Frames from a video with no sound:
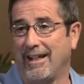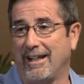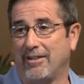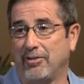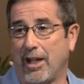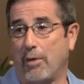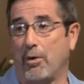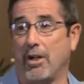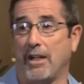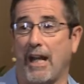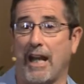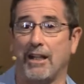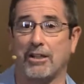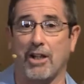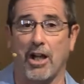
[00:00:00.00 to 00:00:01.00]
They were in the
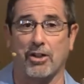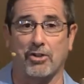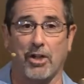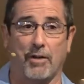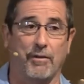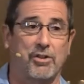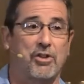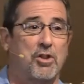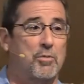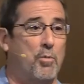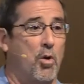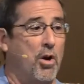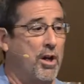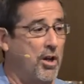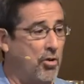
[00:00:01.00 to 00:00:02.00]
8 o'clock service this
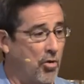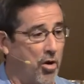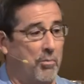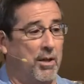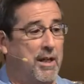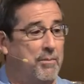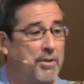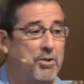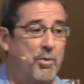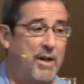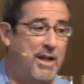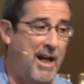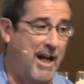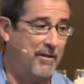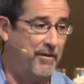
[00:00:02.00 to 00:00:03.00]
morning, and normally between
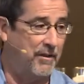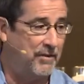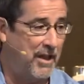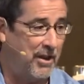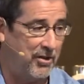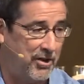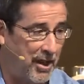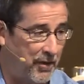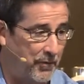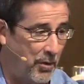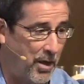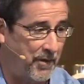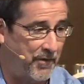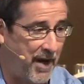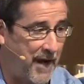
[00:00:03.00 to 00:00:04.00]
9.15 or
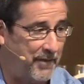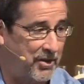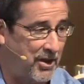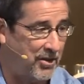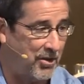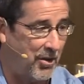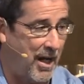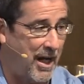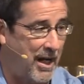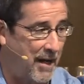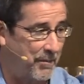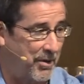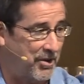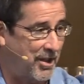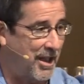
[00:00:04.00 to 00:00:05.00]
10.45, six or eight of
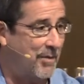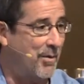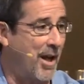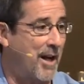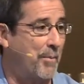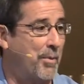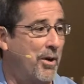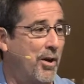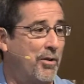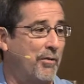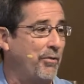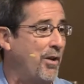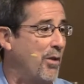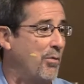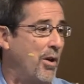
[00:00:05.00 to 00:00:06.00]
them are sitting right up here on the
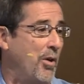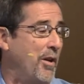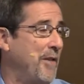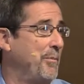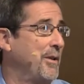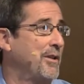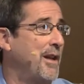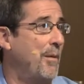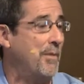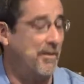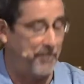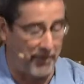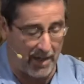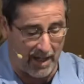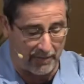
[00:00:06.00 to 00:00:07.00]
front row. They've been coming
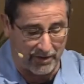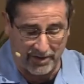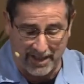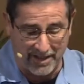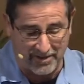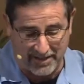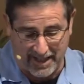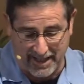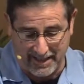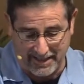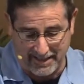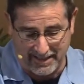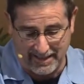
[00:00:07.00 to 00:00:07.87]
ever since then.